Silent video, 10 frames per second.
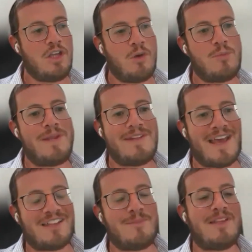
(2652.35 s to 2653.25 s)
it would be
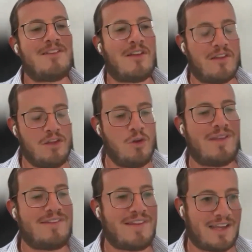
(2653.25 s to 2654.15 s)
taxed based on the
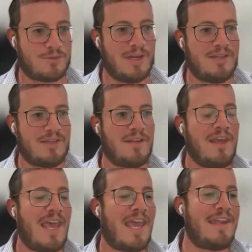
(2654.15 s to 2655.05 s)
US tax rates
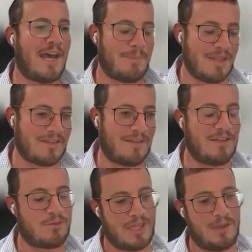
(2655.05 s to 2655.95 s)
and not based on the
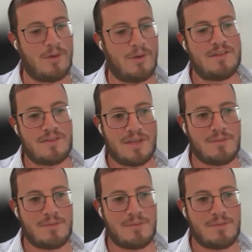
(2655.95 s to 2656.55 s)
Israeli ones.